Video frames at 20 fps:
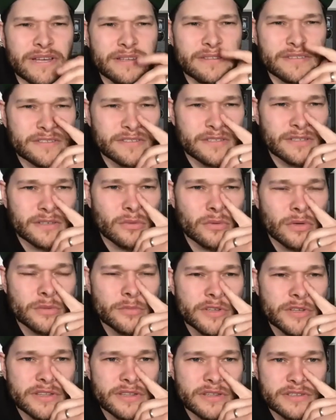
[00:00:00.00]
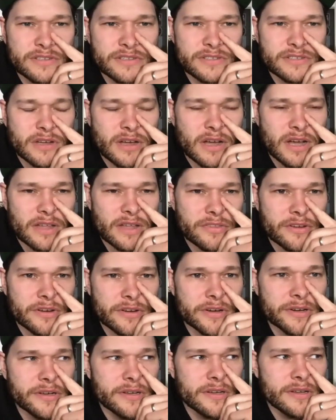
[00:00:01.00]
It's a woman, she's an
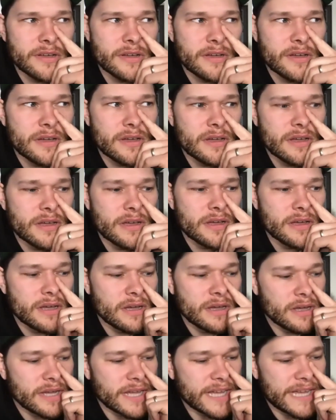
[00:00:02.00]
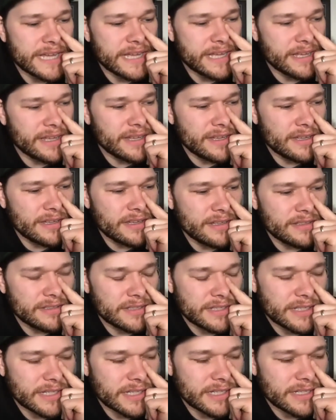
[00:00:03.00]
author, and
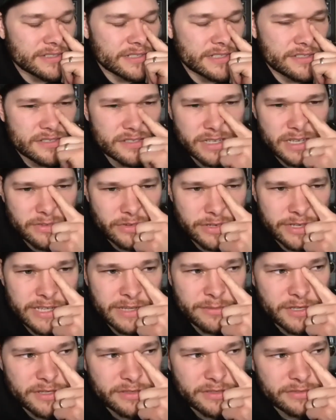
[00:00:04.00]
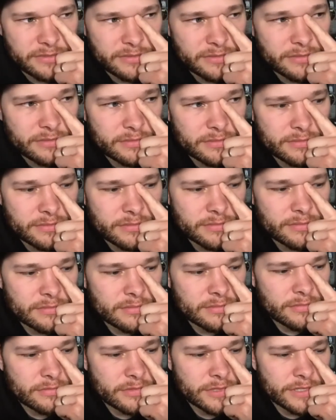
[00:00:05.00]
gosh, I should have her name
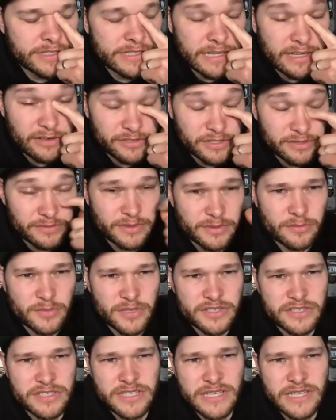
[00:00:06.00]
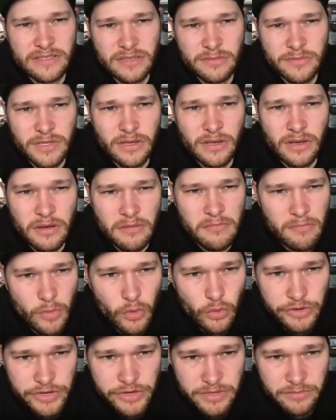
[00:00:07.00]
written down or something, but she has something called
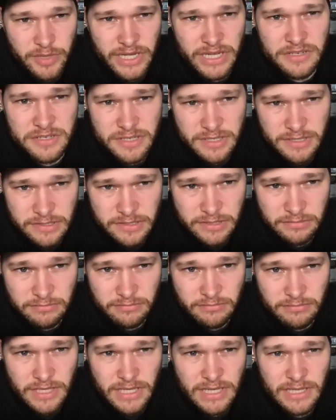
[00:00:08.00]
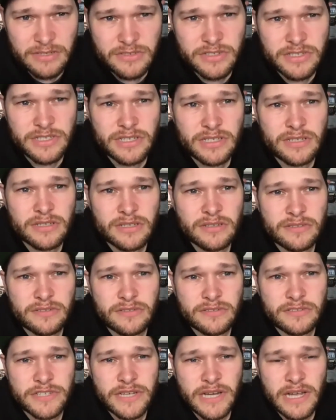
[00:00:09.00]
morning pages, and she
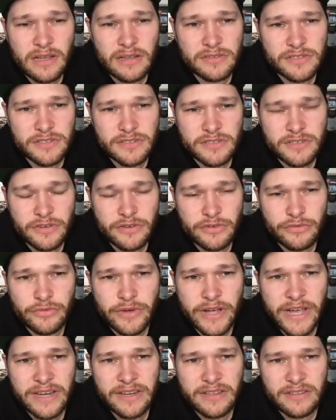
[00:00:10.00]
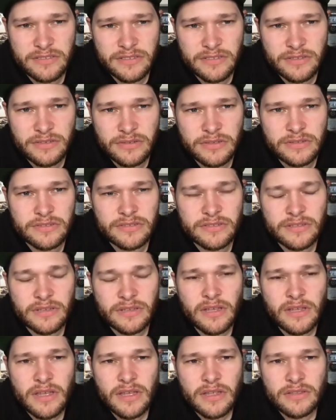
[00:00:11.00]
challenges her writing students
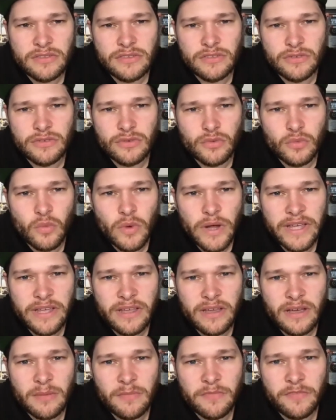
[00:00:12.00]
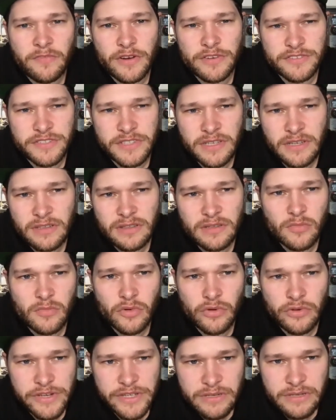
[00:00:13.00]
to wake up first thing in the
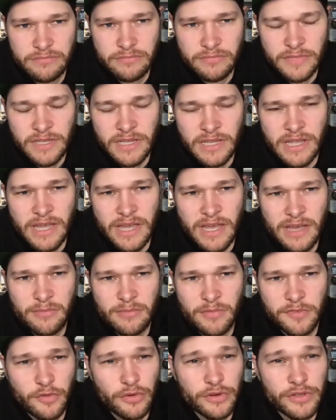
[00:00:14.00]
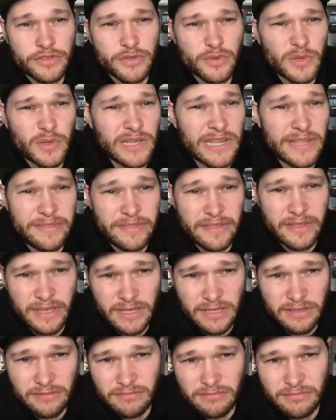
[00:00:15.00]
morning, and before you do
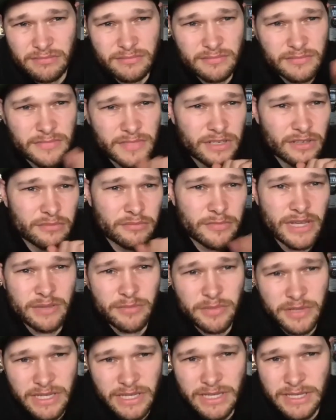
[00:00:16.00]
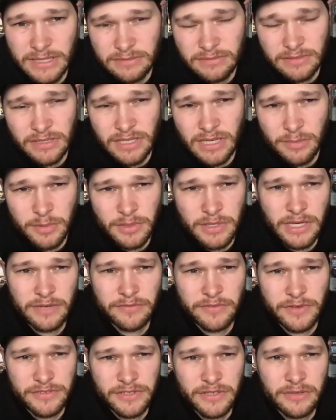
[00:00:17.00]
anything, maybe get a cup of
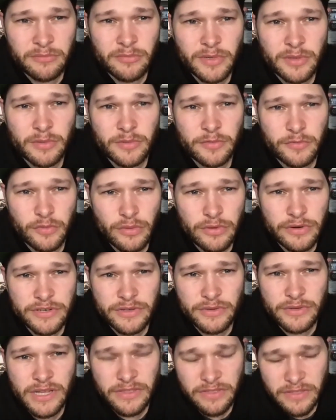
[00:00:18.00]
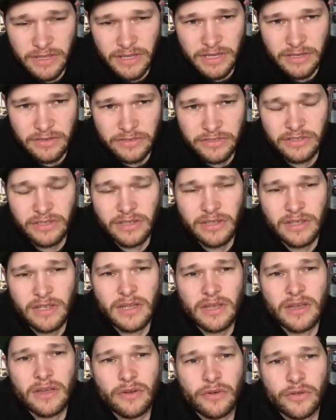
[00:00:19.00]
coffee or something, but before you do anything else,
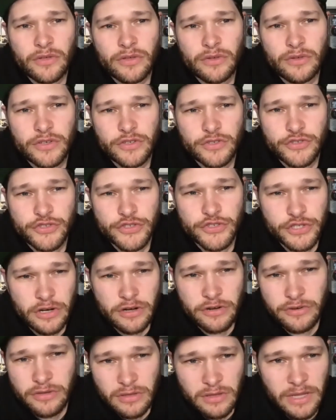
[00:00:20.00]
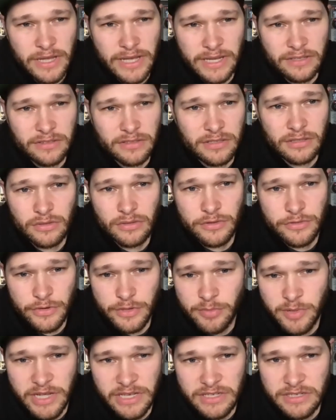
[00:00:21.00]
you just journal like 2 or 3
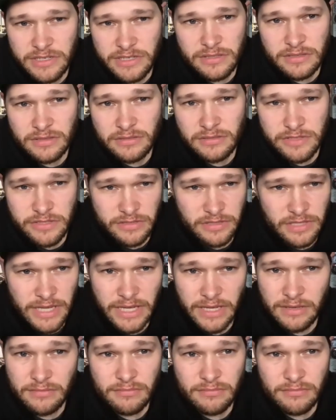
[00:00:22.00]
pages, just like,